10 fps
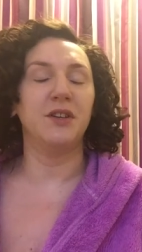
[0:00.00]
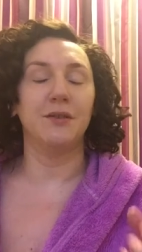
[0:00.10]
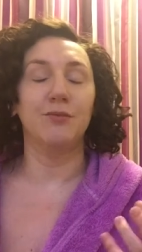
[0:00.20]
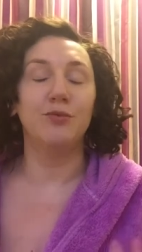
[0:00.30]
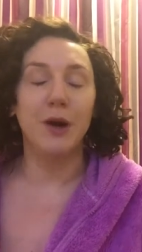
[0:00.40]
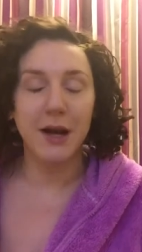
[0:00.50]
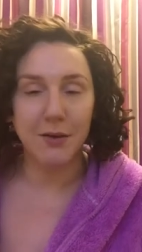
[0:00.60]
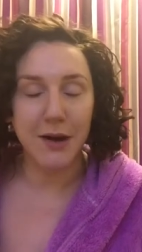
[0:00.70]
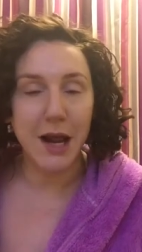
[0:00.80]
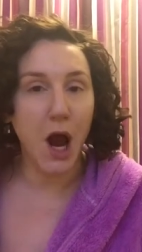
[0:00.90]
use a really,
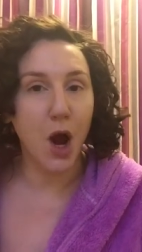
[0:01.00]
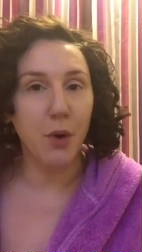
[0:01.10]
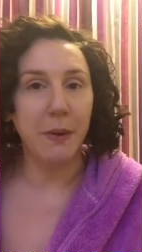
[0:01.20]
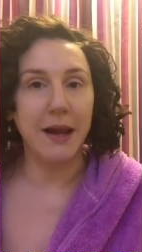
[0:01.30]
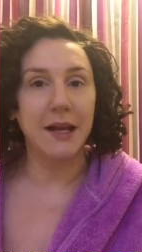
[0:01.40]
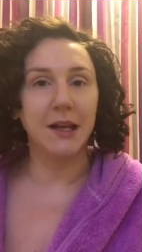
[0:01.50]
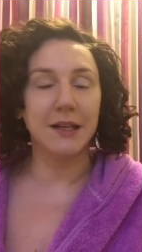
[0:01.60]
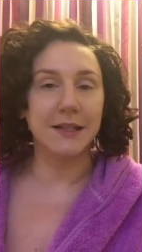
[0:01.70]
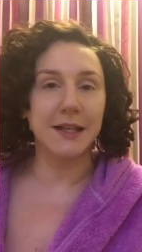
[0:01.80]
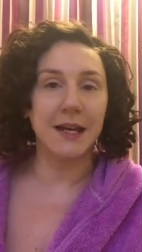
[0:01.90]
really opaque
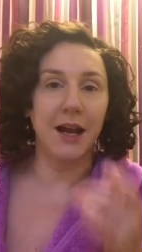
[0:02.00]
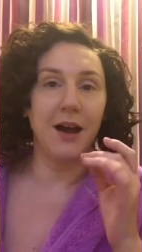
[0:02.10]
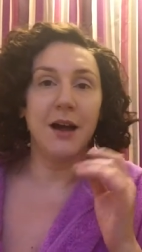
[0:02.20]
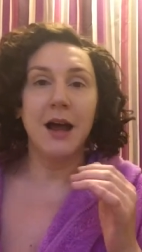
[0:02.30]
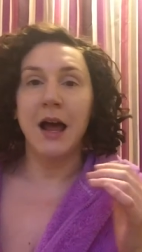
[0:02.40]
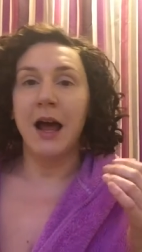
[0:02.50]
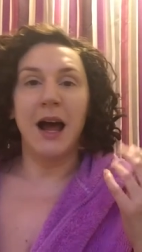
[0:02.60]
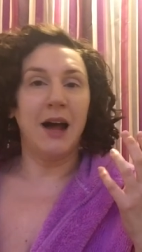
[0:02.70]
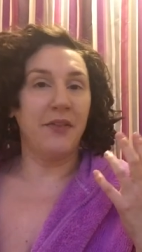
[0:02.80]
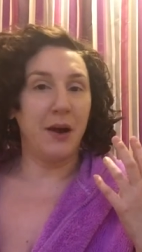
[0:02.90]
concealer,
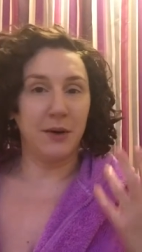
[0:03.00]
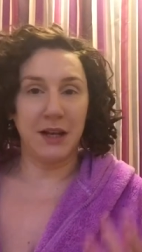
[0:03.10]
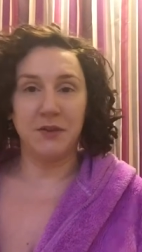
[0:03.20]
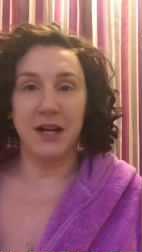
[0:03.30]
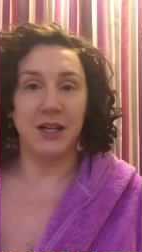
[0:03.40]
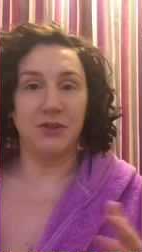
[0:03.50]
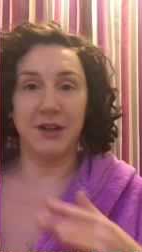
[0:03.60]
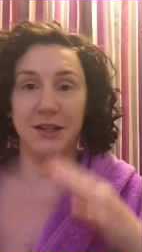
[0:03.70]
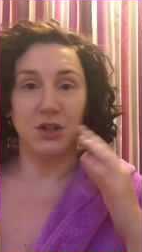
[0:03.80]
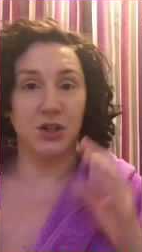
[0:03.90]
and that would leave texture,
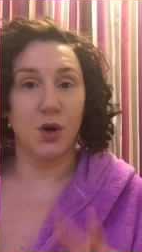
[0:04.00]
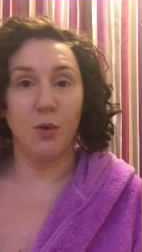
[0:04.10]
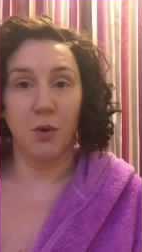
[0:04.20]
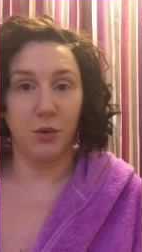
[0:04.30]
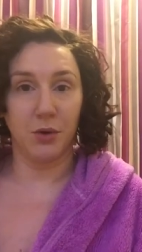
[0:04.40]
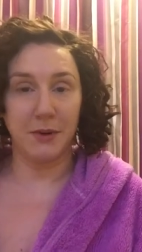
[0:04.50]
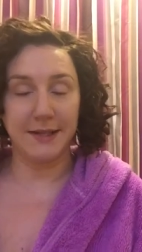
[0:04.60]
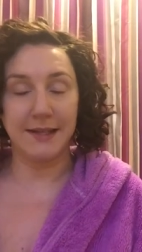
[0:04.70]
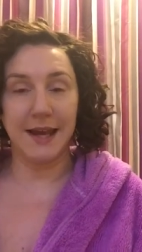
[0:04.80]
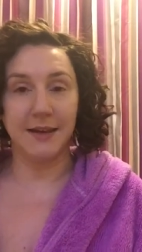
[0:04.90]
and that's just not what I want on my
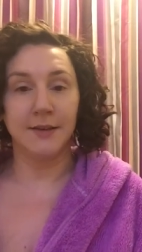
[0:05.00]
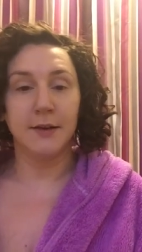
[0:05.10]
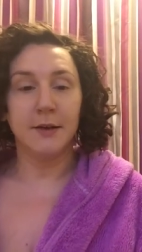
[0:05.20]
skin.